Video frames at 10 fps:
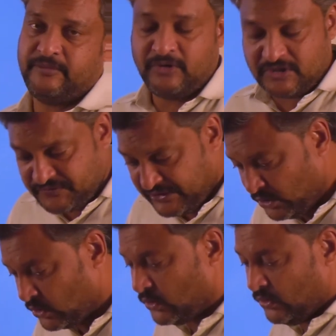Because we
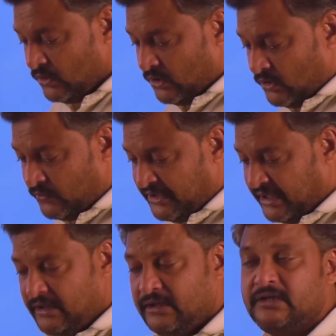know we
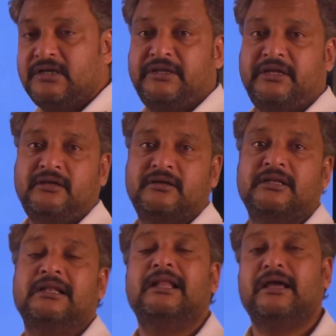are learning a
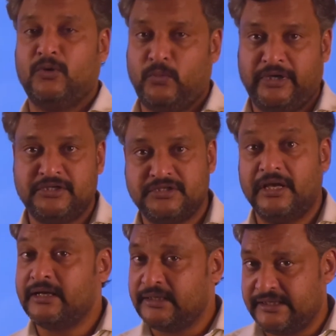language,
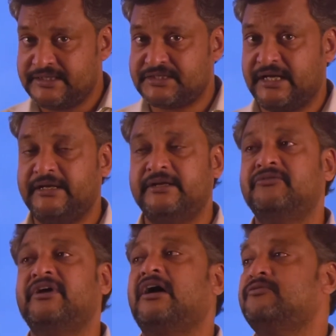English, and
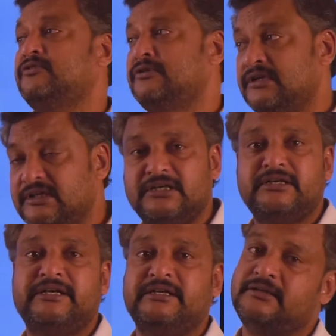we have to
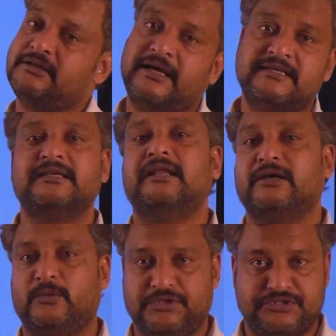learn it as a
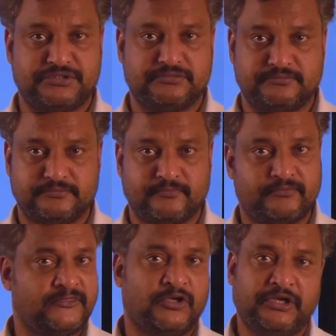language.
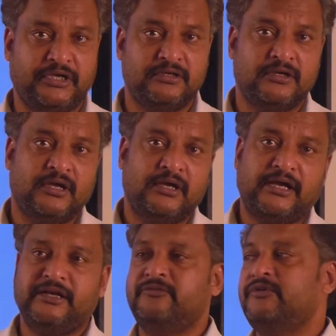Okay?
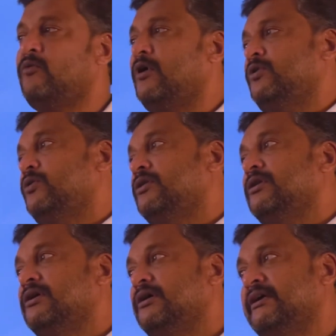And if you want to
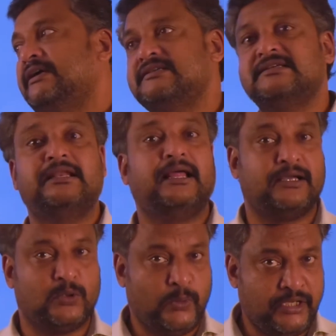learn it as a
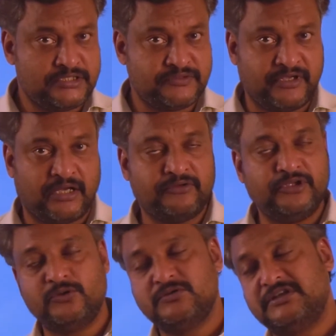language, we have to
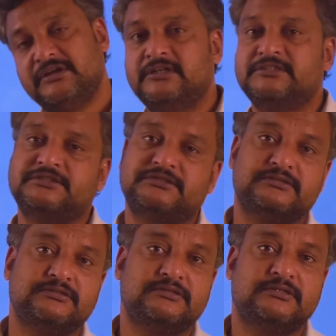use English.